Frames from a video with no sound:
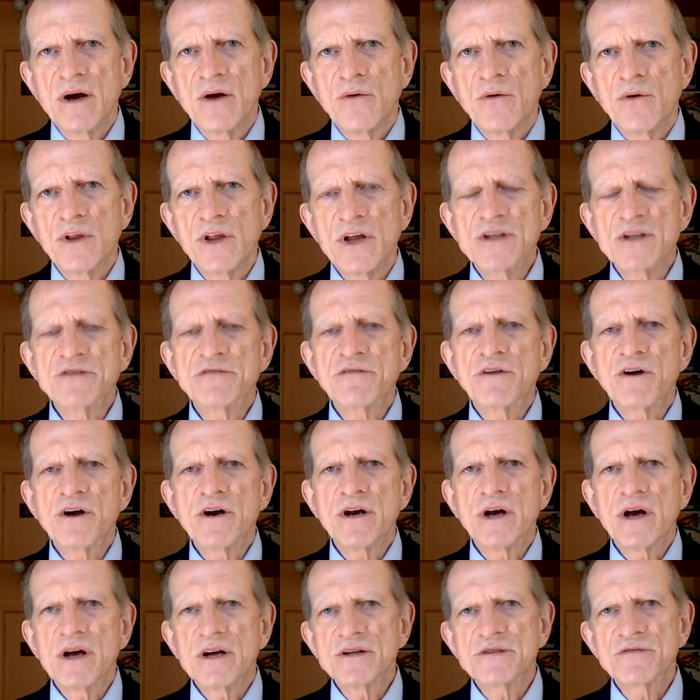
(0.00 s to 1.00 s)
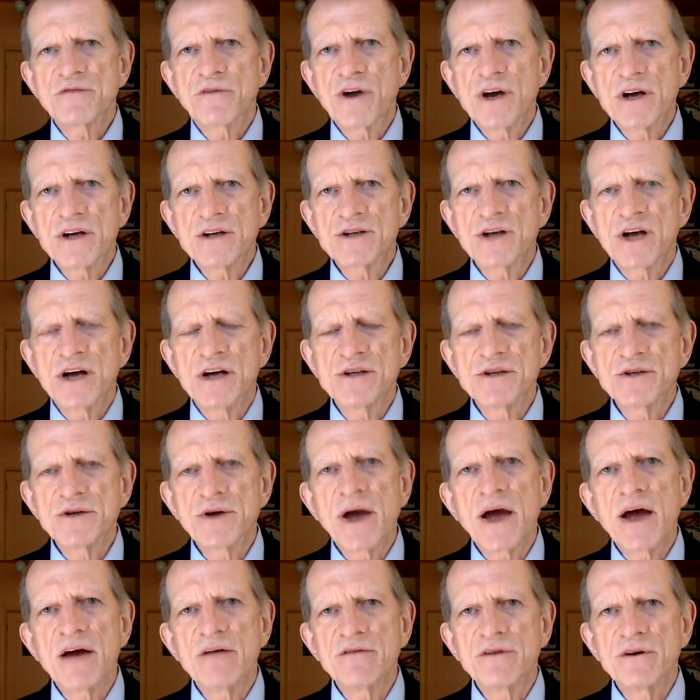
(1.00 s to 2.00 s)
well, that's a very nice franchise you
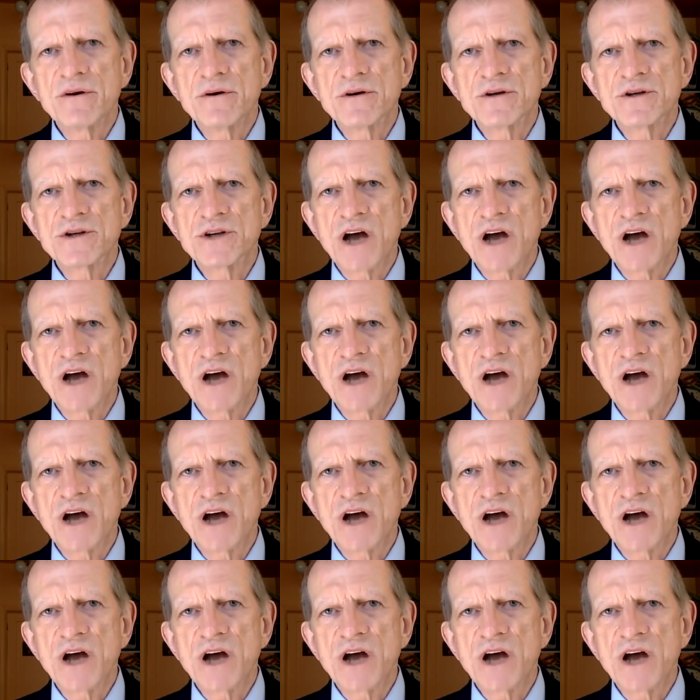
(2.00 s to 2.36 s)
have here in